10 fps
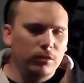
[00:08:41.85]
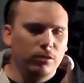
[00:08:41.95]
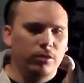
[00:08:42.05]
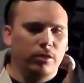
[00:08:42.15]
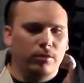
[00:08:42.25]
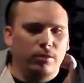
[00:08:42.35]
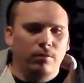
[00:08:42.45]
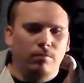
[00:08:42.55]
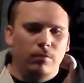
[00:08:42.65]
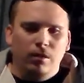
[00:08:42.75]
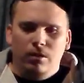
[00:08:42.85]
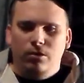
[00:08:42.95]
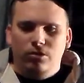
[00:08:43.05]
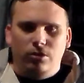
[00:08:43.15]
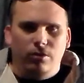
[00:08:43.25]
It's just
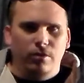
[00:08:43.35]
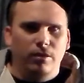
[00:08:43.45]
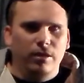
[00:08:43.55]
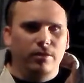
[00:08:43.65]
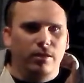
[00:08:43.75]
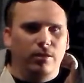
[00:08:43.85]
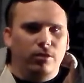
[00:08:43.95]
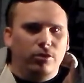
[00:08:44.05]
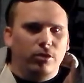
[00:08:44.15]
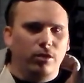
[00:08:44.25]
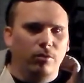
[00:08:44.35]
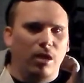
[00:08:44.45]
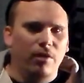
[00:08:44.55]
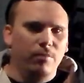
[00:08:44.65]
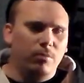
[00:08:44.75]
certain details, you know.
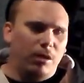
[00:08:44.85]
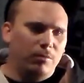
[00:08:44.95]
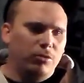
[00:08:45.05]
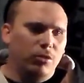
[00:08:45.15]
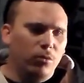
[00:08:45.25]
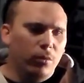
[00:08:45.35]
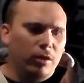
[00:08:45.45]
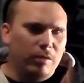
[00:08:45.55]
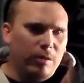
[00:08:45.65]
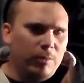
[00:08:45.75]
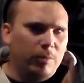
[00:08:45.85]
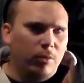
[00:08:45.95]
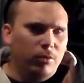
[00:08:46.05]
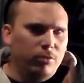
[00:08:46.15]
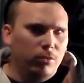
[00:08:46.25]
I'm still working on my
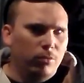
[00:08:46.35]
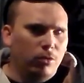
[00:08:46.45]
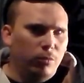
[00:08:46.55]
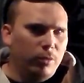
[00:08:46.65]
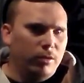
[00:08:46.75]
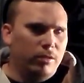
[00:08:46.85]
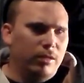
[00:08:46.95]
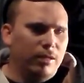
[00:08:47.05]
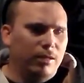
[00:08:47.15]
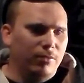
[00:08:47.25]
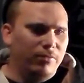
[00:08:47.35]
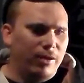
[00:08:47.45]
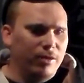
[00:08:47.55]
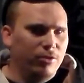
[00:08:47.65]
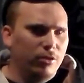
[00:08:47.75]
proposal a little bit to get it
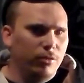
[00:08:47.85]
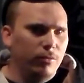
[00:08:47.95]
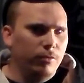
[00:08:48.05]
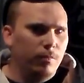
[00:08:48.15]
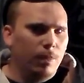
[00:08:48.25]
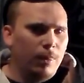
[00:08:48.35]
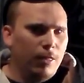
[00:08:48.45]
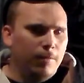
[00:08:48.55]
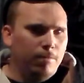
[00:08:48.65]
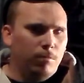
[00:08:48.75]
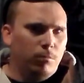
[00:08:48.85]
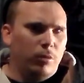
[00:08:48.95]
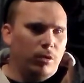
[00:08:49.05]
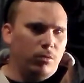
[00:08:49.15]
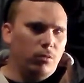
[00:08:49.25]
fine-tuned.
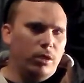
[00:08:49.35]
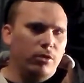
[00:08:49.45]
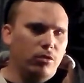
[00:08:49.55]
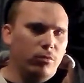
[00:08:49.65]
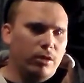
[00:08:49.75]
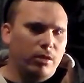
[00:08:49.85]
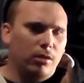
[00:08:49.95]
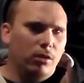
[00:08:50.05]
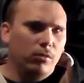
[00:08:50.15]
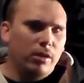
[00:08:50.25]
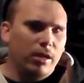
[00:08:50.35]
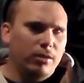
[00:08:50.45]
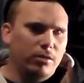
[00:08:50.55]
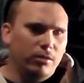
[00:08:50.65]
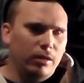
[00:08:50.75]
But what I do when I get a
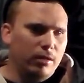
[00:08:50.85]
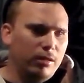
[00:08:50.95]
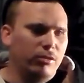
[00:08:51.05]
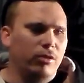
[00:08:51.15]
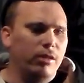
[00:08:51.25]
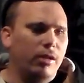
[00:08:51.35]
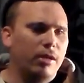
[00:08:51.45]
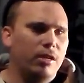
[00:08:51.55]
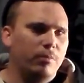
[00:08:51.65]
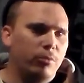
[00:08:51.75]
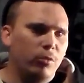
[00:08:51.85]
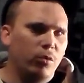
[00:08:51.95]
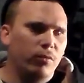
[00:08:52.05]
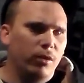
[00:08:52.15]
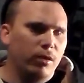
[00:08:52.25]
location, like, is there anything I can
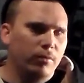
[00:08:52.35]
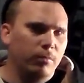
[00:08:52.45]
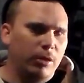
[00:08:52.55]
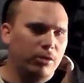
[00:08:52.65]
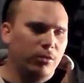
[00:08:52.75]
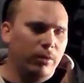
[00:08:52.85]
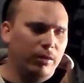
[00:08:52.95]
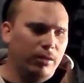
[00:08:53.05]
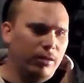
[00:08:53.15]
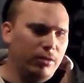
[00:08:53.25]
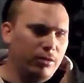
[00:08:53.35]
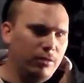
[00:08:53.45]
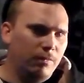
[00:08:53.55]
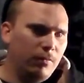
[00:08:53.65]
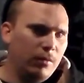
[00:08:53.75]
improve on by doing this?